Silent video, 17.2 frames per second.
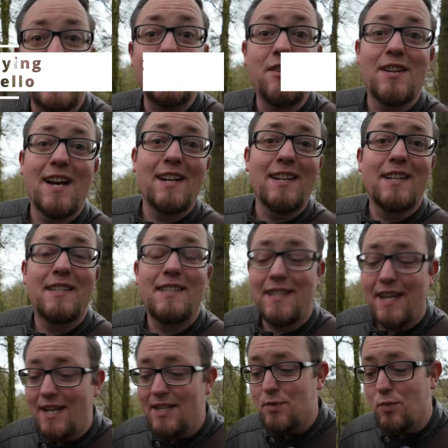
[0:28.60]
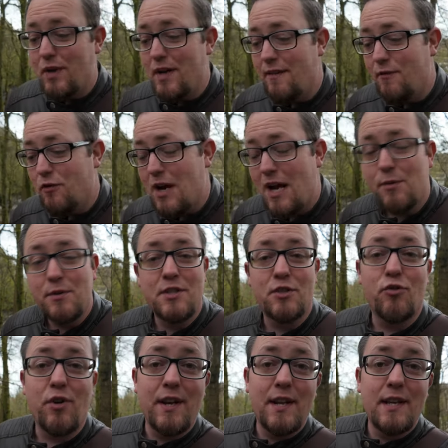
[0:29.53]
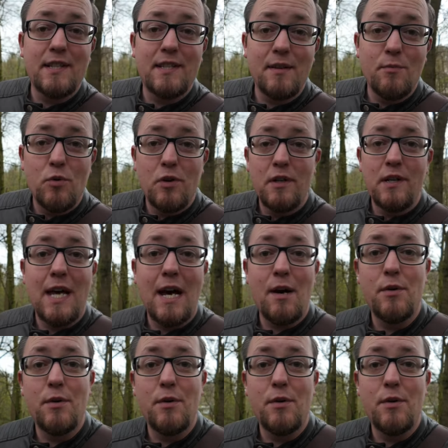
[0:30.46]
In the United States, whenever I was greeting someone,